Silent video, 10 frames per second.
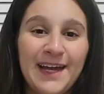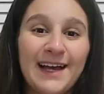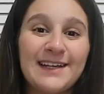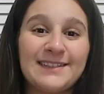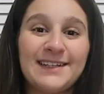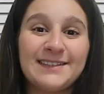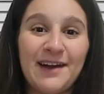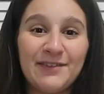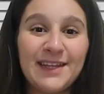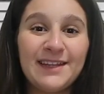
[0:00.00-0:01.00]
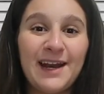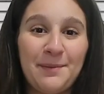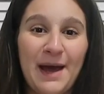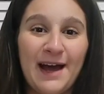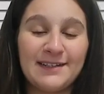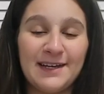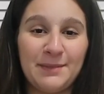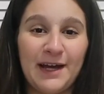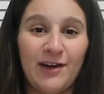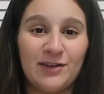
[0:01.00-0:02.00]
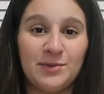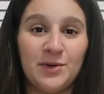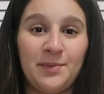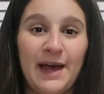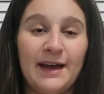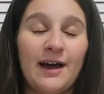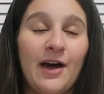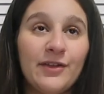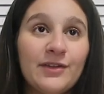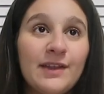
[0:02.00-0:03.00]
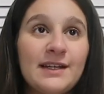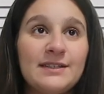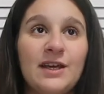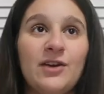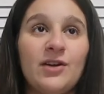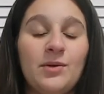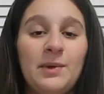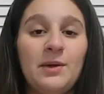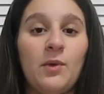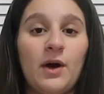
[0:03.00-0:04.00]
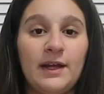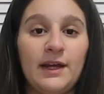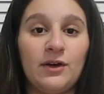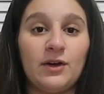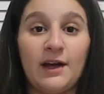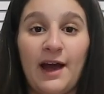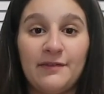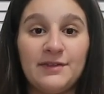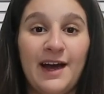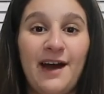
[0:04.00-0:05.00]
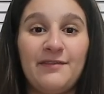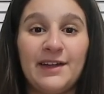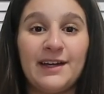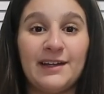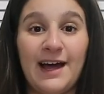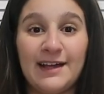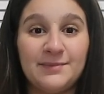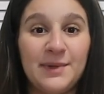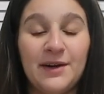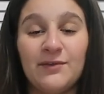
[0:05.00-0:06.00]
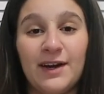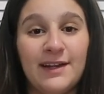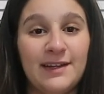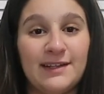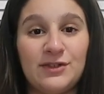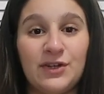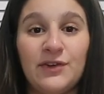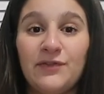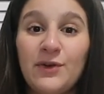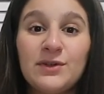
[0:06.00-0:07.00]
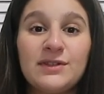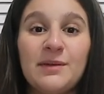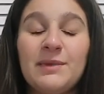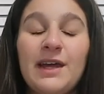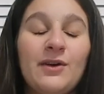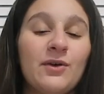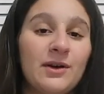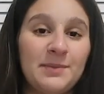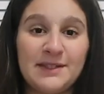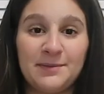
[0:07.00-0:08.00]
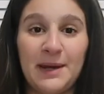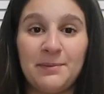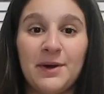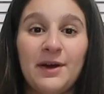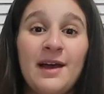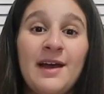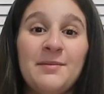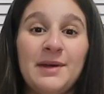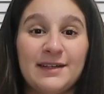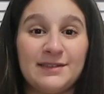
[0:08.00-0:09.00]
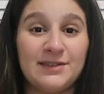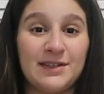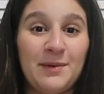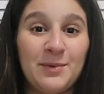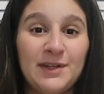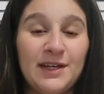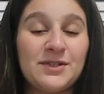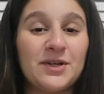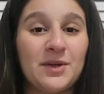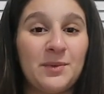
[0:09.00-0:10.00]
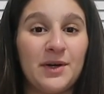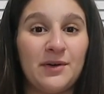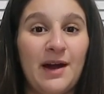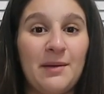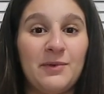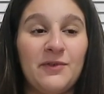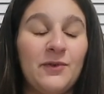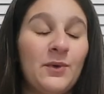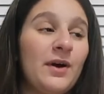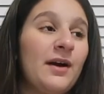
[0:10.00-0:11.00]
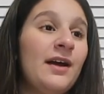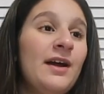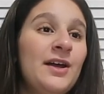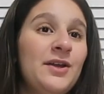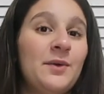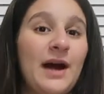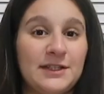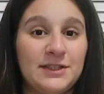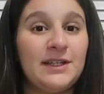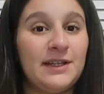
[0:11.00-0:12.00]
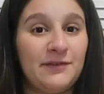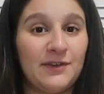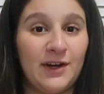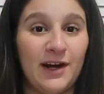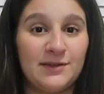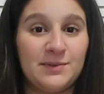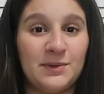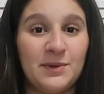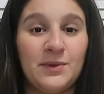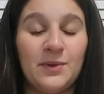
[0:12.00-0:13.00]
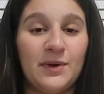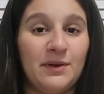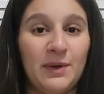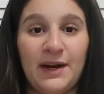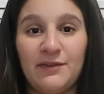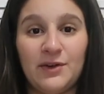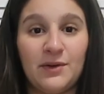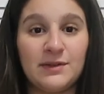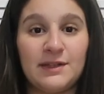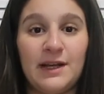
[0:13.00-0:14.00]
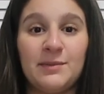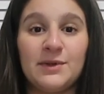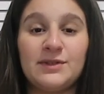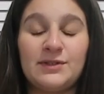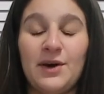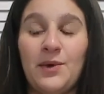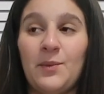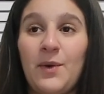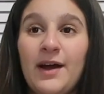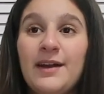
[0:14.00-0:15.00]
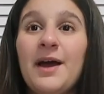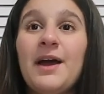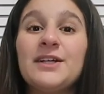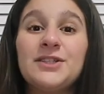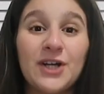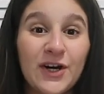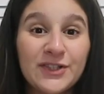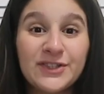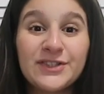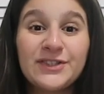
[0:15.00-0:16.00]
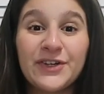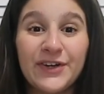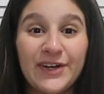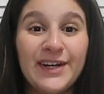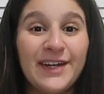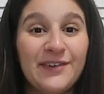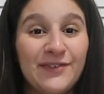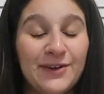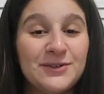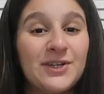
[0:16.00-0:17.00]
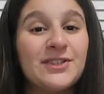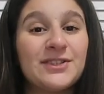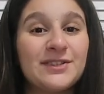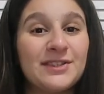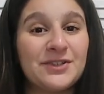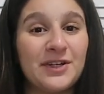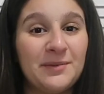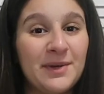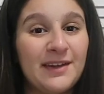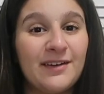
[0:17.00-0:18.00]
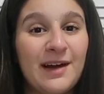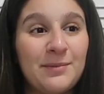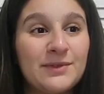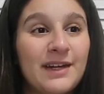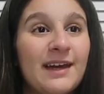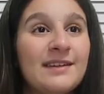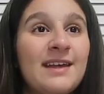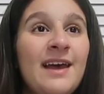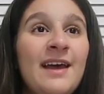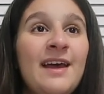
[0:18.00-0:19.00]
But yeah guys, that is everything that I packed in my hospital bag. Other things that you're gonna be wanting, you're gonna have to have like a last minute running list on your phone or something, or on a piece of paper, because there's a couple things you're gonna want to grab before you actually leave for the hospital or whenever you go into labor. So one, chargers. You're gonna need phone chargers because you're gonna be there a couple days,